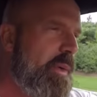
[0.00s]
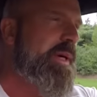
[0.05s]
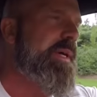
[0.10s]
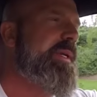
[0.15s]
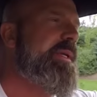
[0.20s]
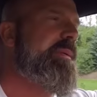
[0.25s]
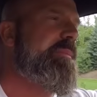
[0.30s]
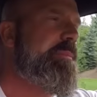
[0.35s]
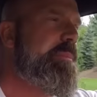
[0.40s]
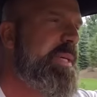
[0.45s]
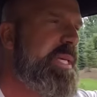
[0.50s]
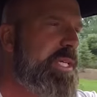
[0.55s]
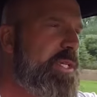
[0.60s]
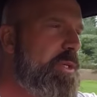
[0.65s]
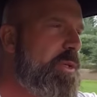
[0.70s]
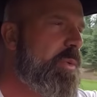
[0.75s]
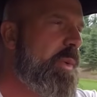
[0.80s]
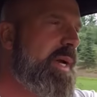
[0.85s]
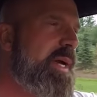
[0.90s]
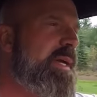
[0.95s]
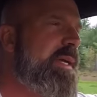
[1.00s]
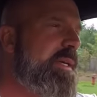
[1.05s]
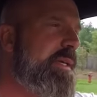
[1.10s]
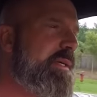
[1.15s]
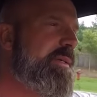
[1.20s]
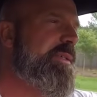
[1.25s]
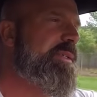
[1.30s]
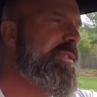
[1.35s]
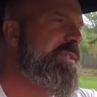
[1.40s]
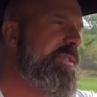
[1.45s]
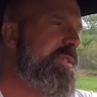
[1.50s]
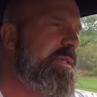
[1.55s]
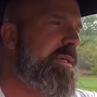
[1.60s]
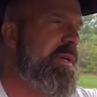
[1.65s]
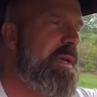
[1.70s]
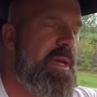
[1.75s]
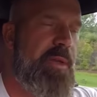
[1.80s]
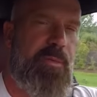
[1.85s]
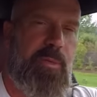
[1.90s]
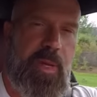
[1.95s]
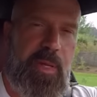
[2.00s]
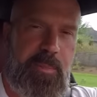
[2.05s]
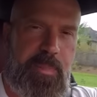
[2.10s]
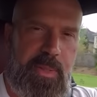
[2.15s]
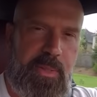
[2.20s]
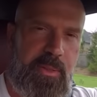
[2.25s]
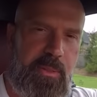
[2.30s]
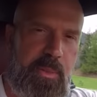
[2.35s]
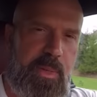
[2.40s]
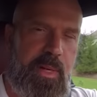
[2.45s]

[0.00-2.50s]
what PUA is and red pill